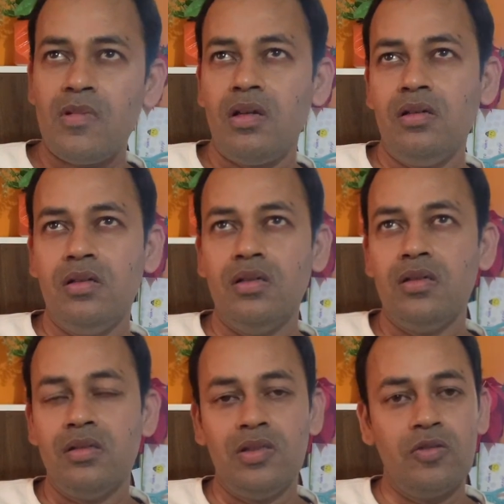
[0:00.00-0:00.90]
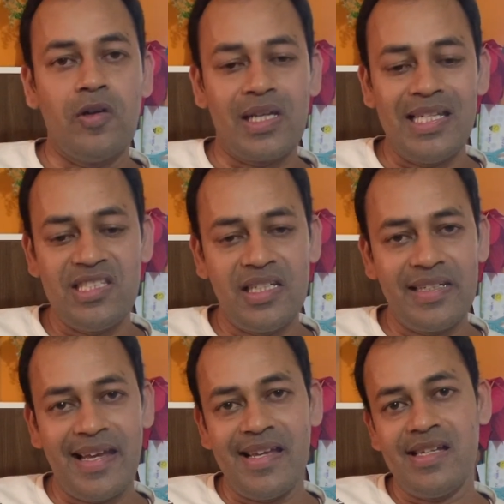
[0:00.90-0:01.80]
what engine
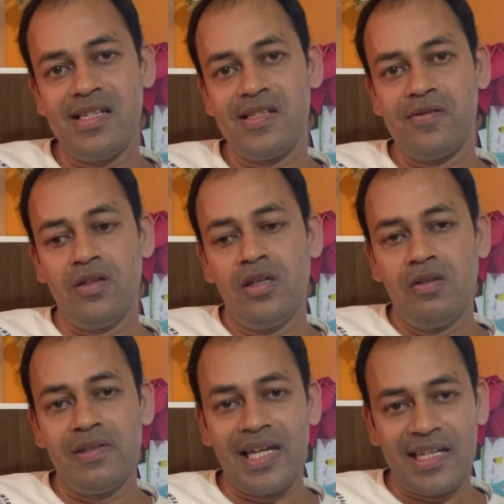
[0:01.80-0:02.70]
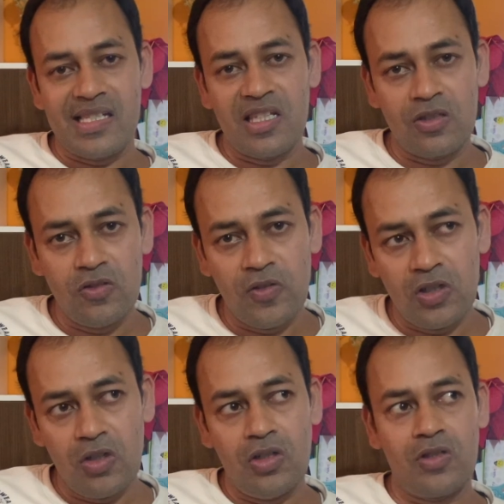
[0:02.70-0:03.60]
it has, whether it has sunroof or
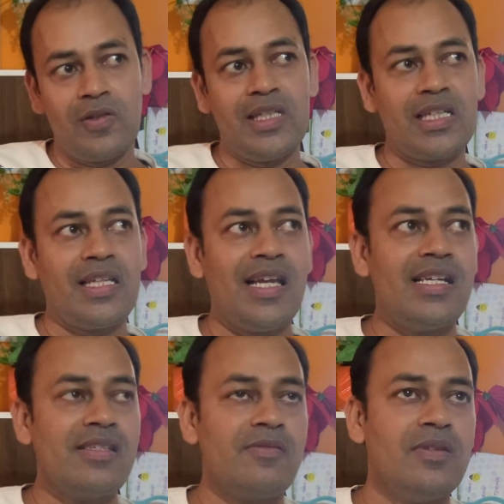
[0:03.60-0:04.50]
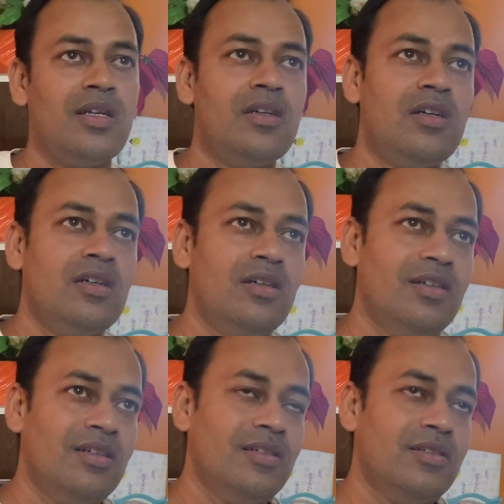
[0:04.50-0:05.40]
not, whether it has
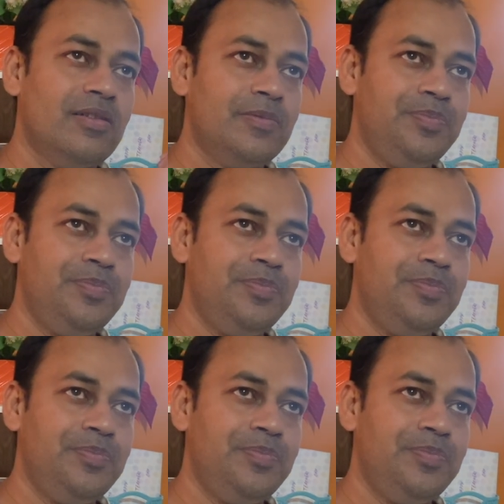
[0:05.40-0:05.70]
uh,